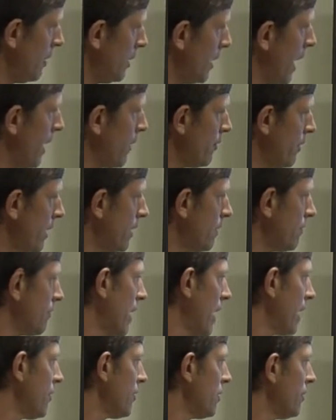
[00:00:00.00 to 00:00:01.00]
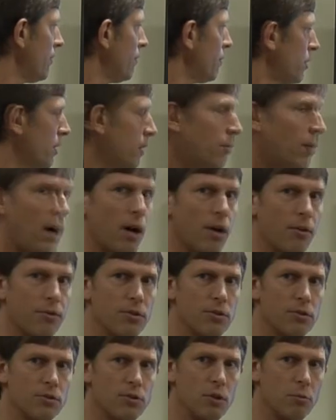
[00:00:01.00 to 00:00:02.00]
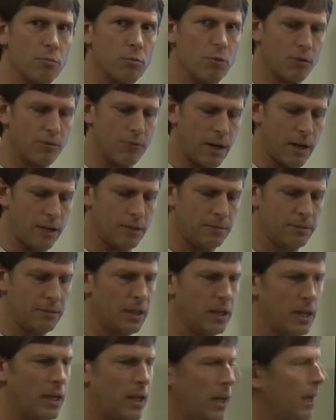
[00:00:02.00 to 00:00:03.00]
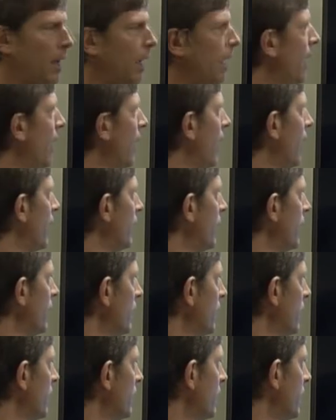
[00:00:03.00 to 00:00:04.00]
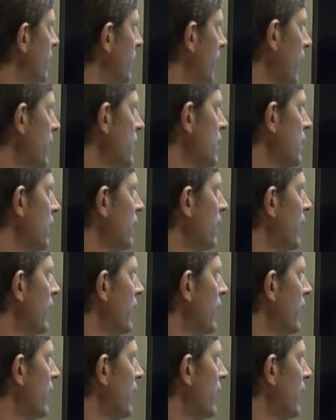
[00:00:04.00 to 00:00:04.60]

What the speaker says: nitrogen pretty well through the soil profile. And the next year